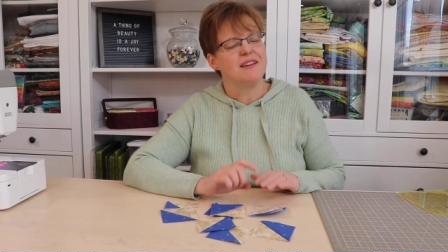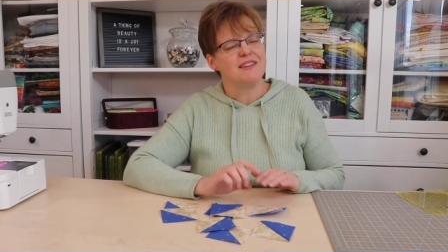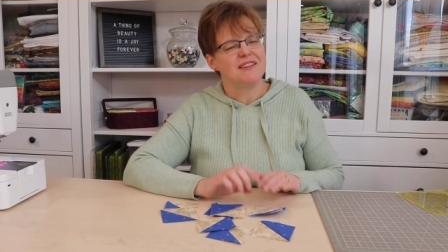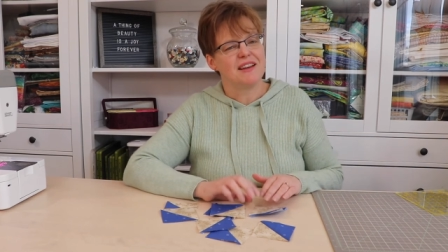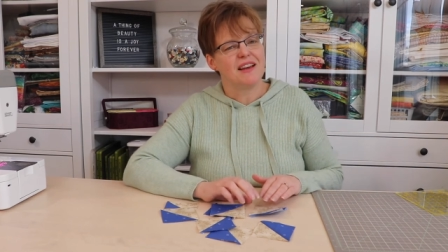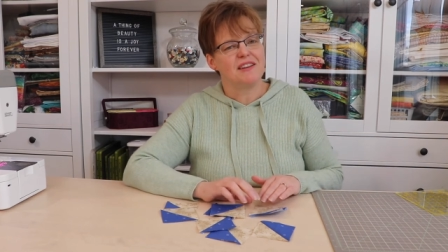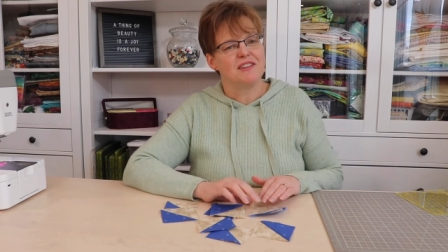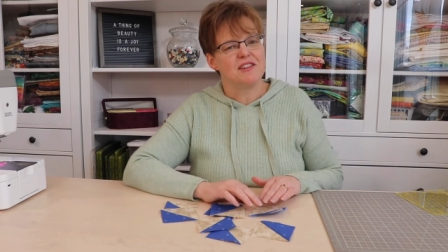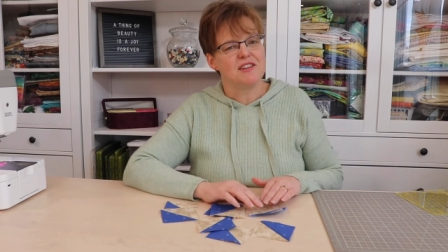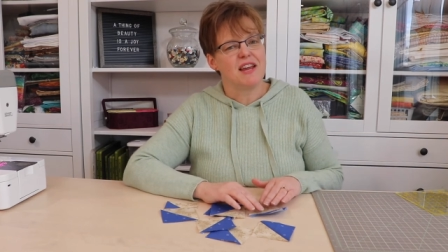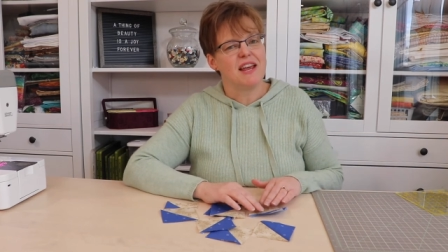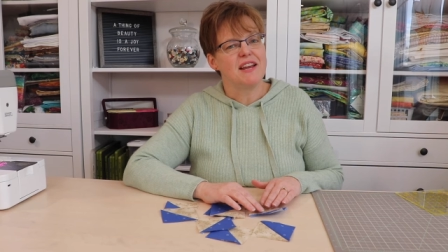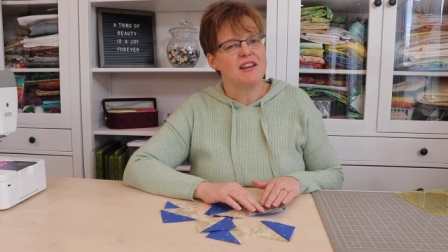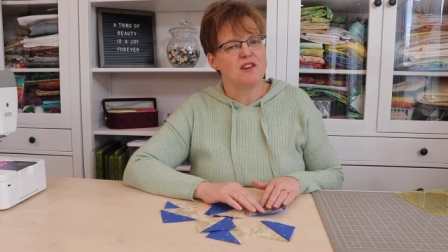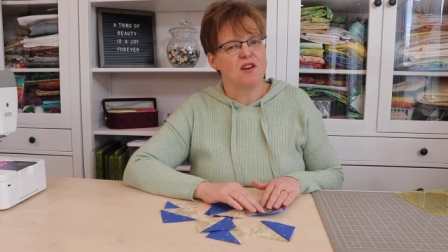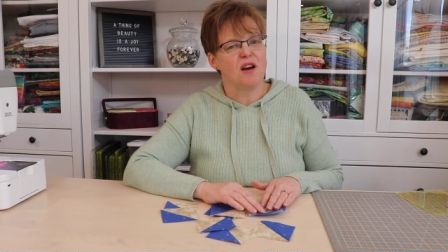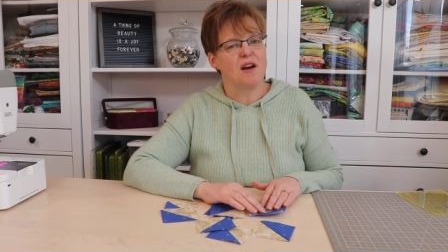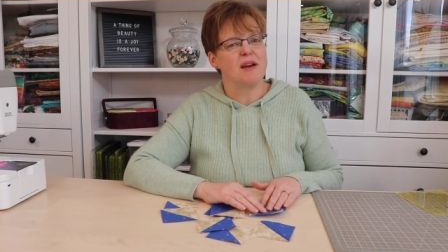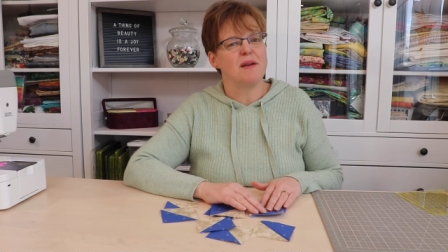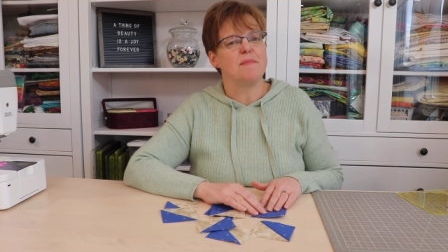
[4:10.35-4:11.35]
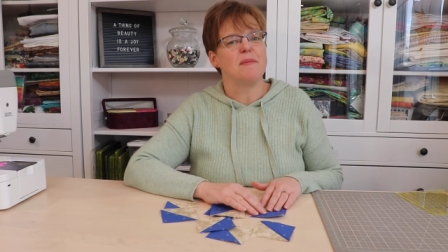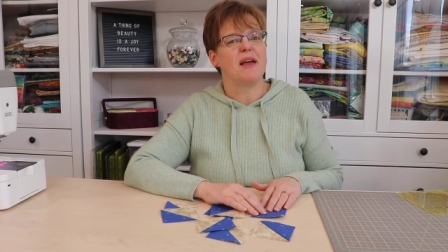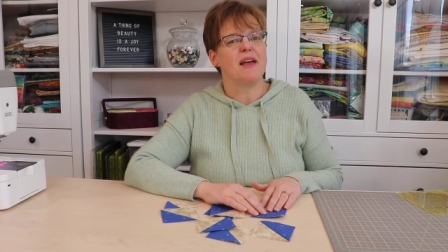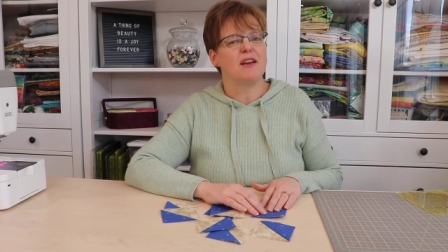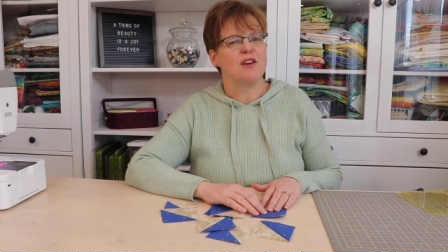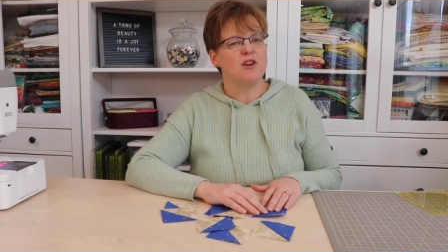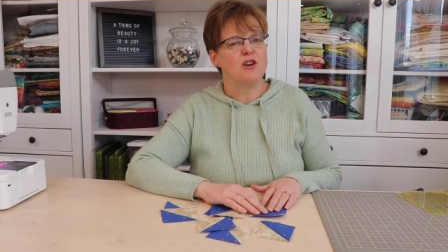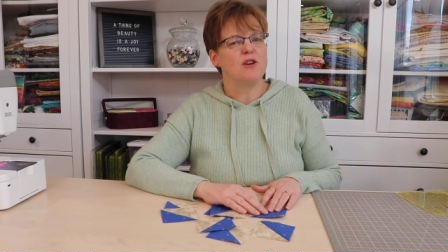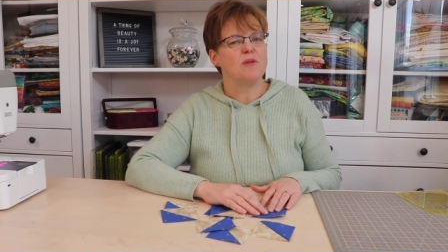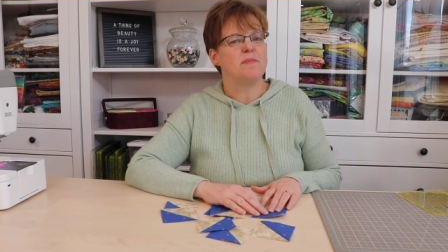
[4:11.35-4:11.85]
does take time
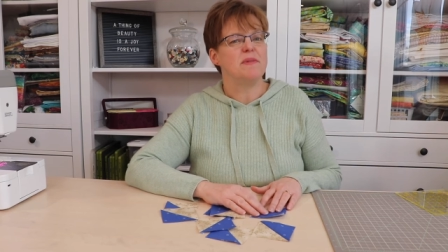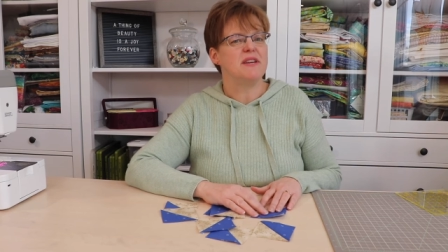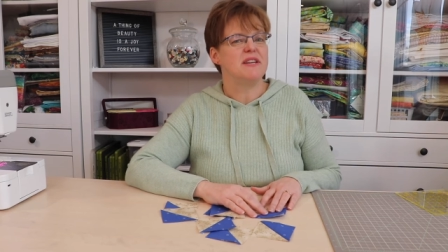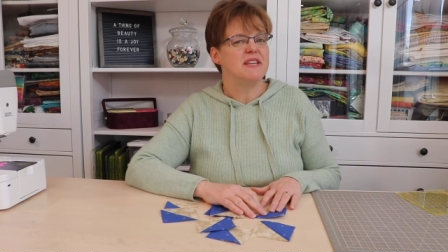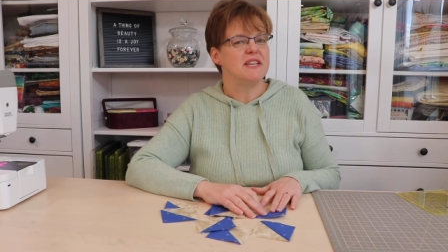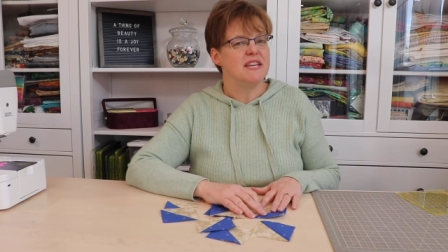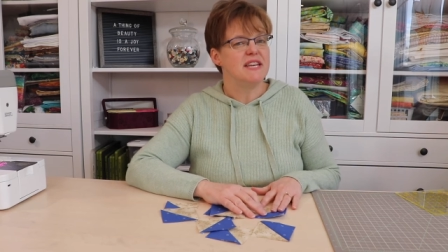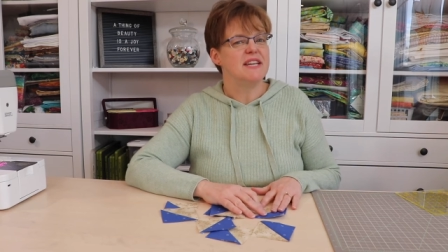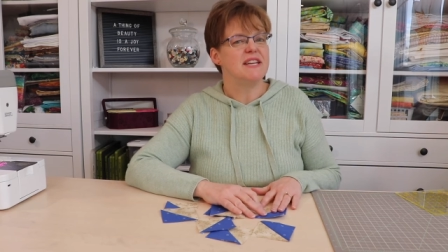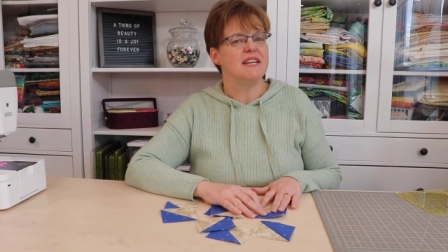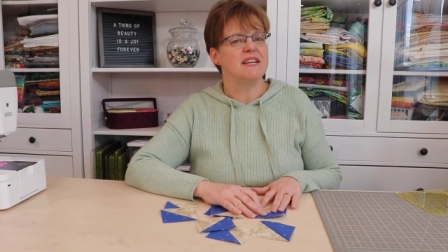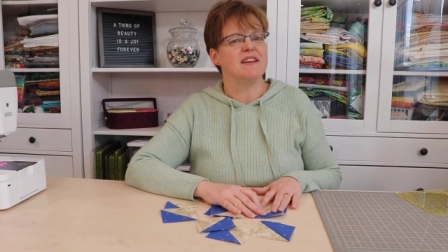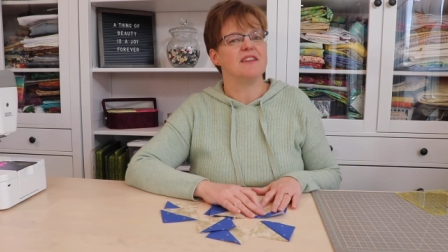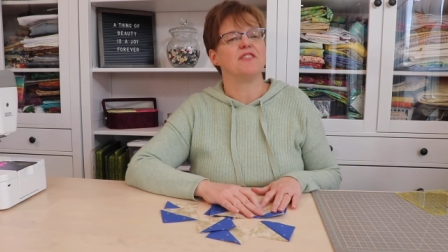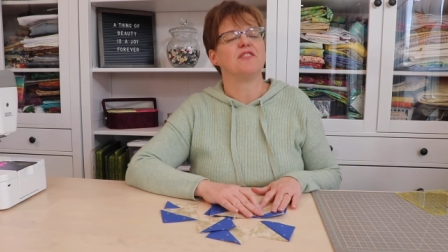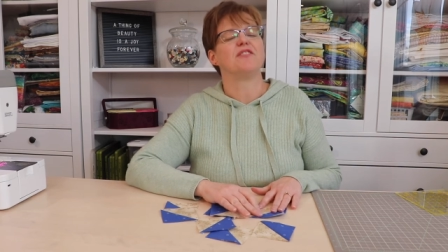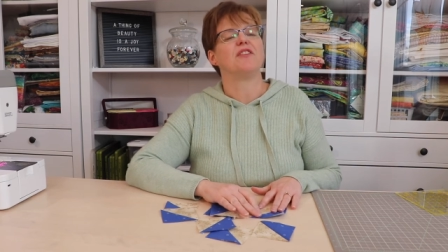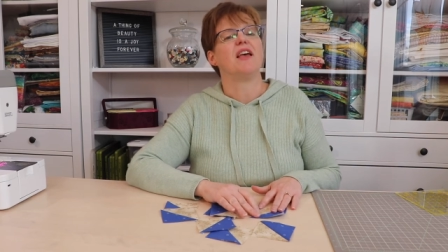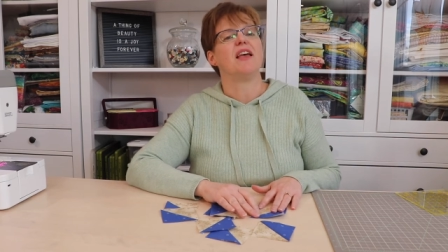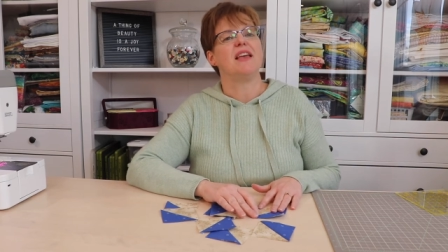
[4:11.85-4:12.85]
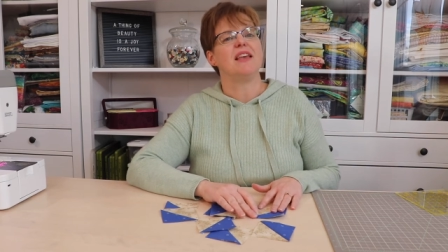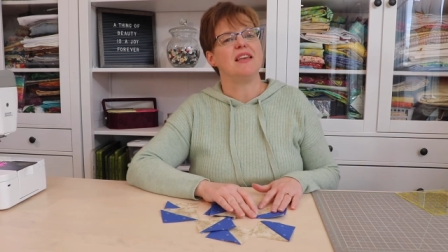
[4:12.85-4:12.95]
and could be tedious,